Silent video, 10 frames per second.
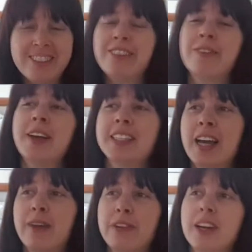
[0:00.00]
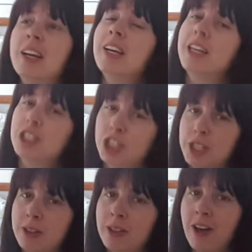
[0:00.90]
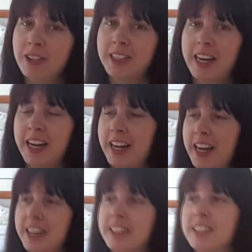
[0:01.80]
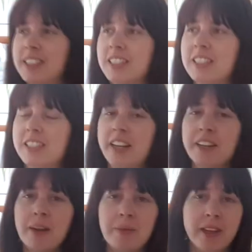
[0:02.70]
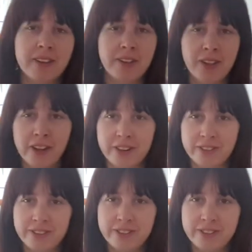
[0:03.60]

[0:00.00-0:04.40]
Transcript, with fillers: we meant to have a, a chill holiday and it's ended up being a lot of